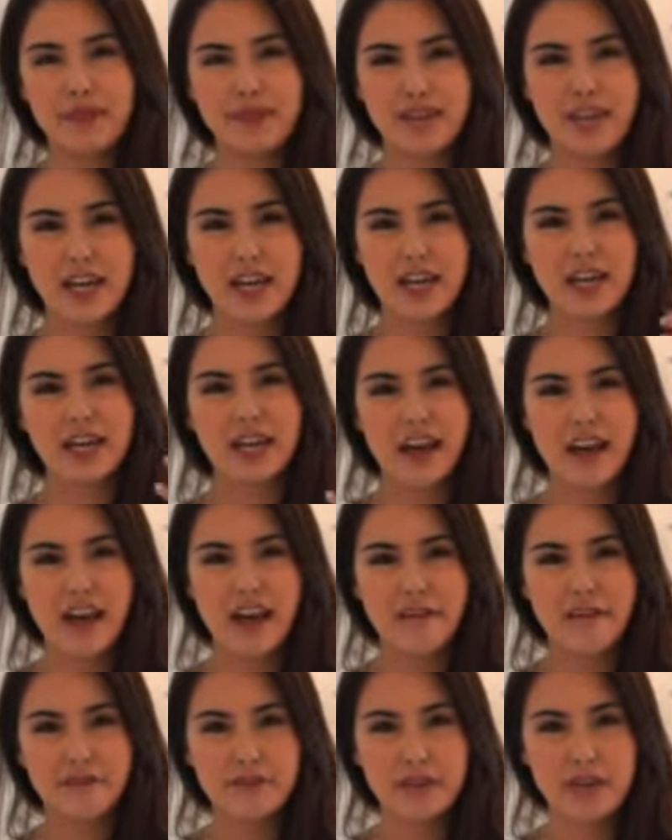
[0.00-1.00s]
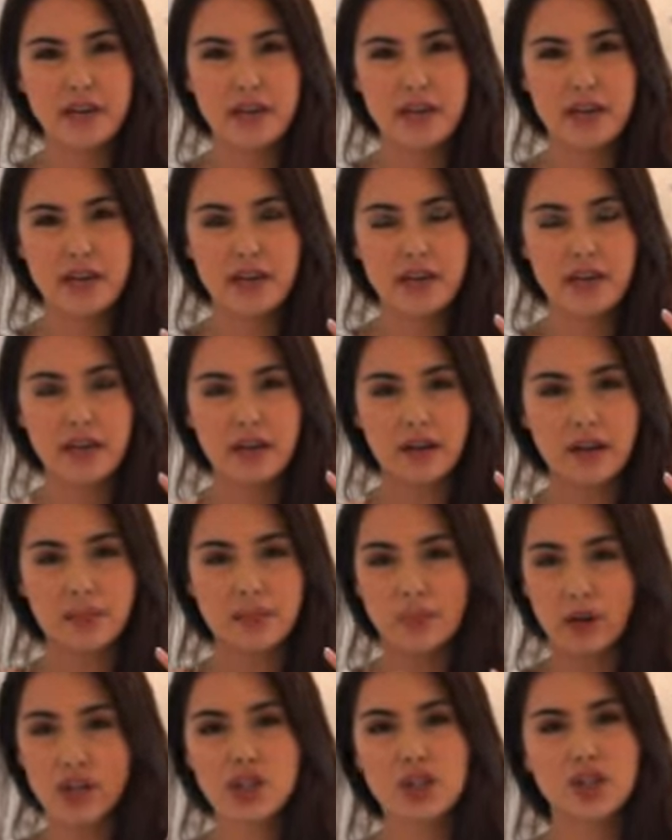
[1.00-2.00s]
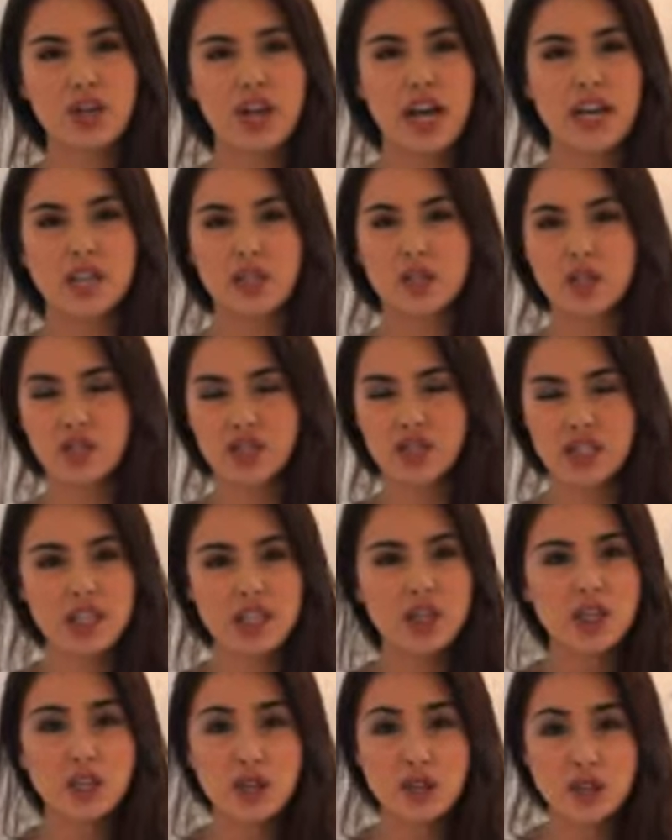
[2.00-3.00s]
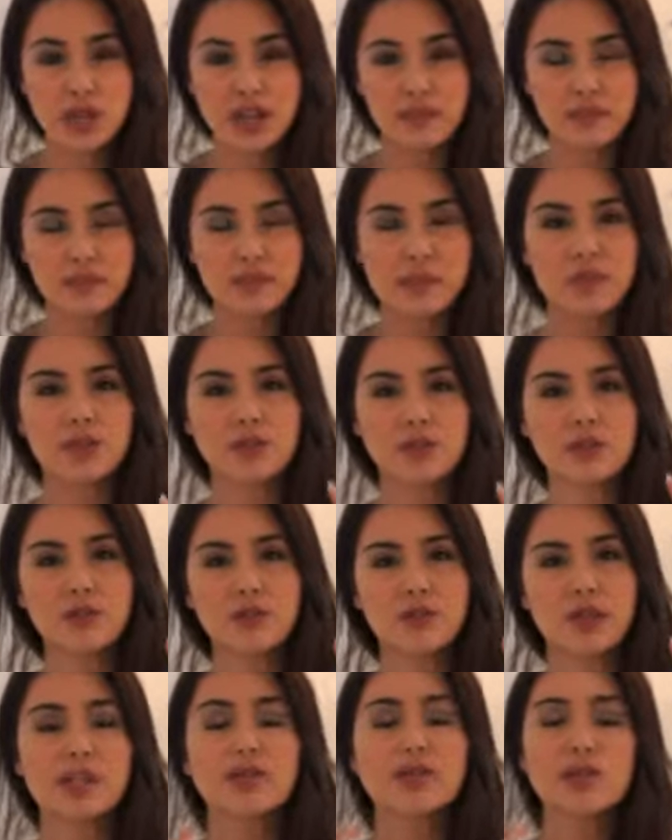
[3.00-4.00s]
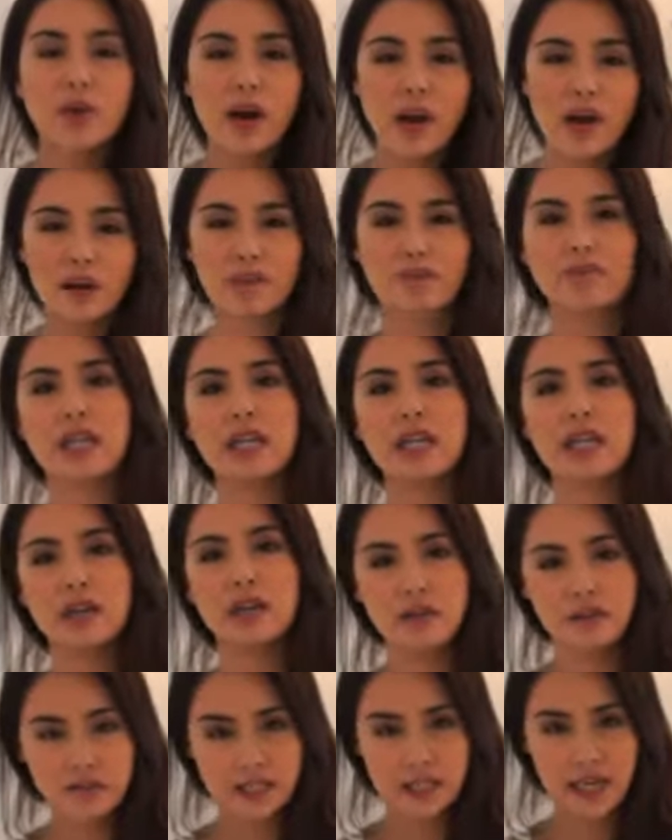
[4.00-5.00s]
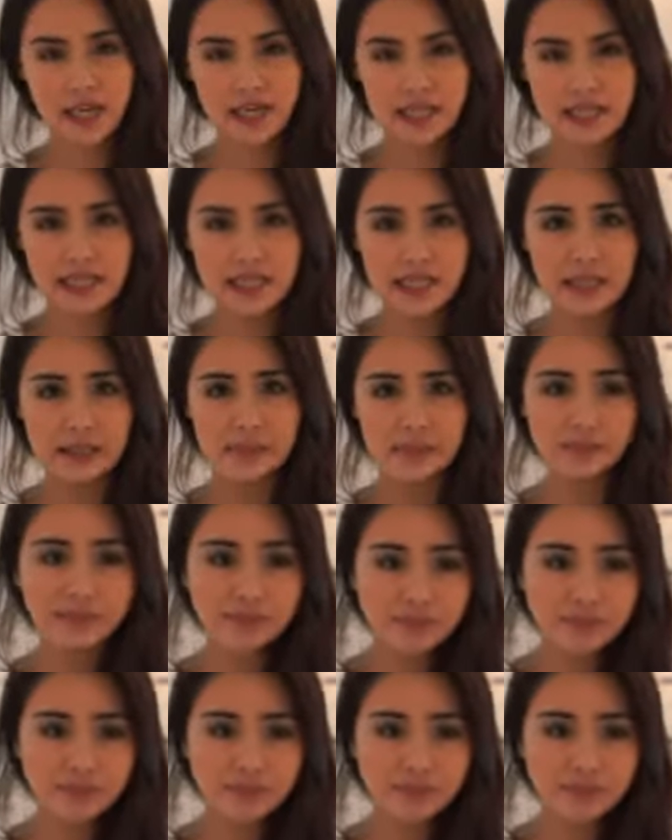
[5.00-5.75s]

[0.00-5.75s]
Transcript: thick and heavy moisturizers and creams. So that's why I really love Celesti.